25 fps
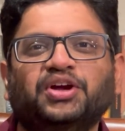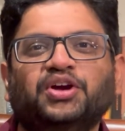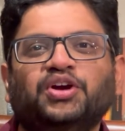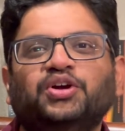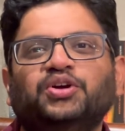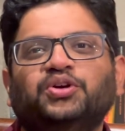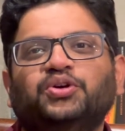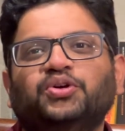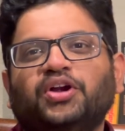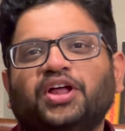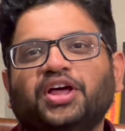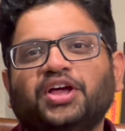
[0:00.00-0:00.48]

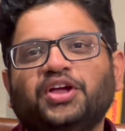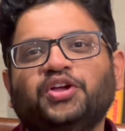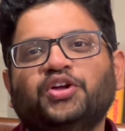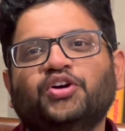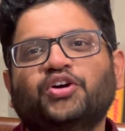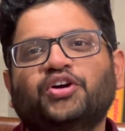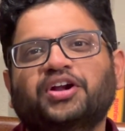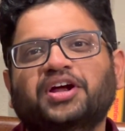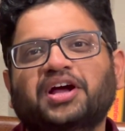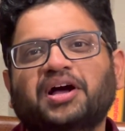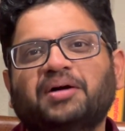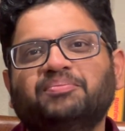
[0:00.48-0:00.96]
Today
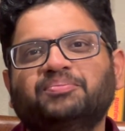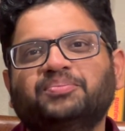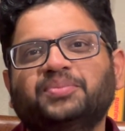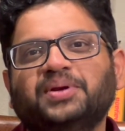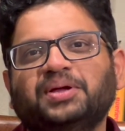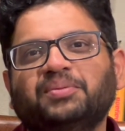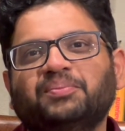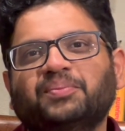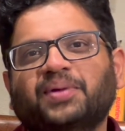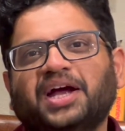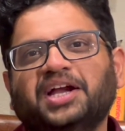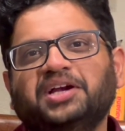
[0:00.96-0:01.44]
your company
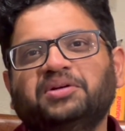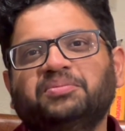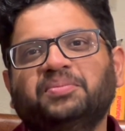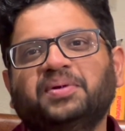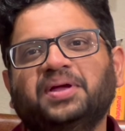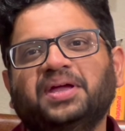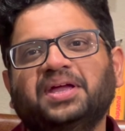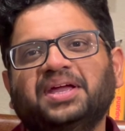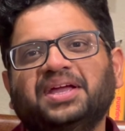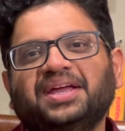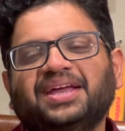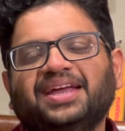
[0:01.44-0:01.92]
might
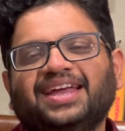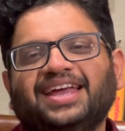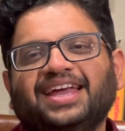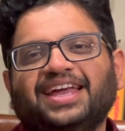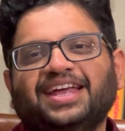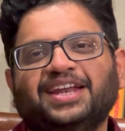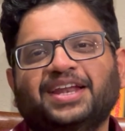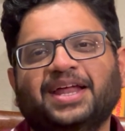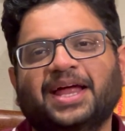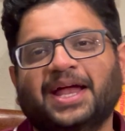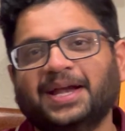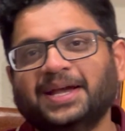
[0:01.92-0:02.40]
be
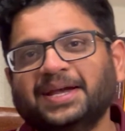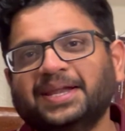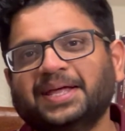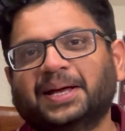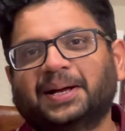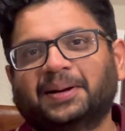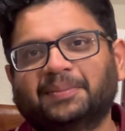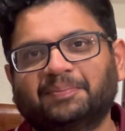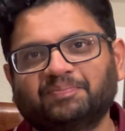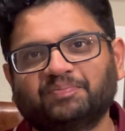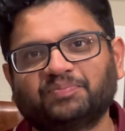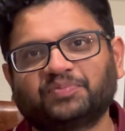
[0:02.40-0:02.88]
in India
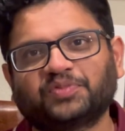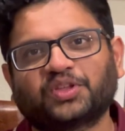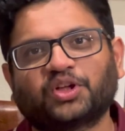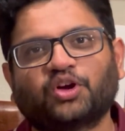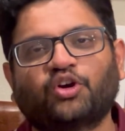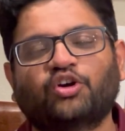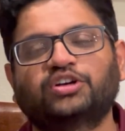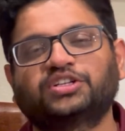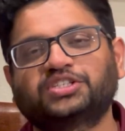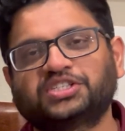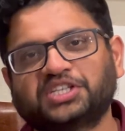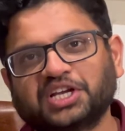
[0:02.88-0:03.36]
or
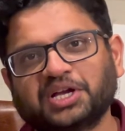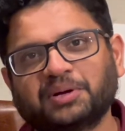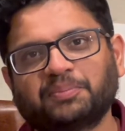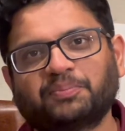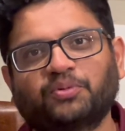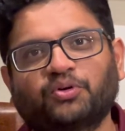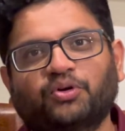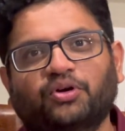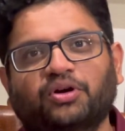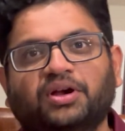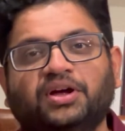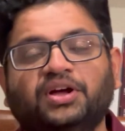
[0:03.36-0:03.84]

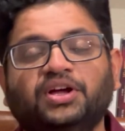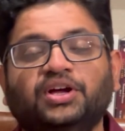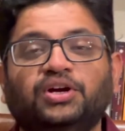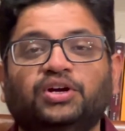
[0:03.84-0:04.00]
Singapore.